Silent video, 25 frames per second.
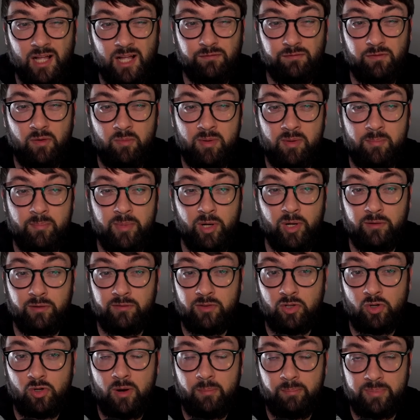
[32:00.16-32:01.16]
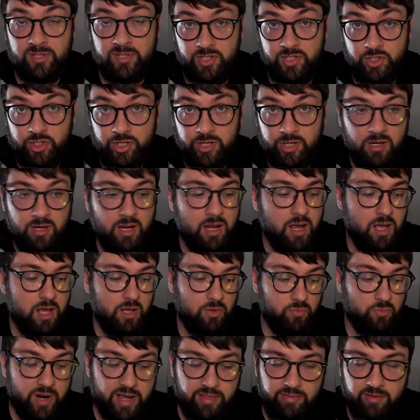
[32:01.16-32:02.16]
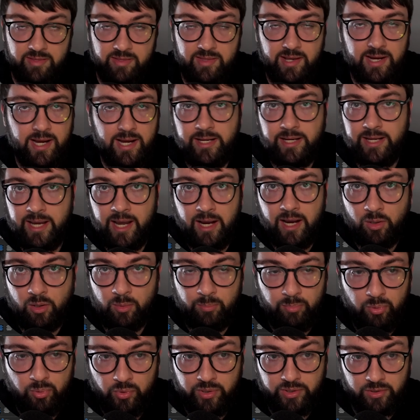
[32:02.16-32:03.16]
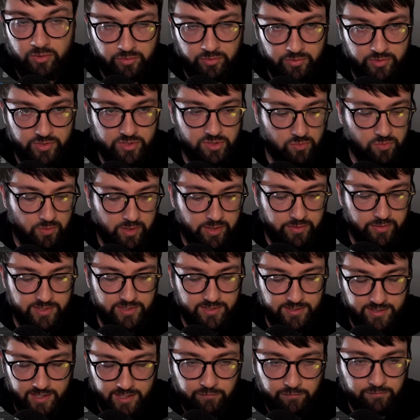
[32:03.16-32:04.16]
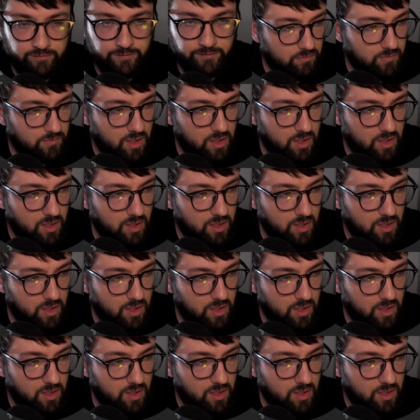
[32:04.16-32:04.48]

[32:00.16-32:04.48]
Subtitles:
from the middle of the composition rather than any anchor point on the square itself.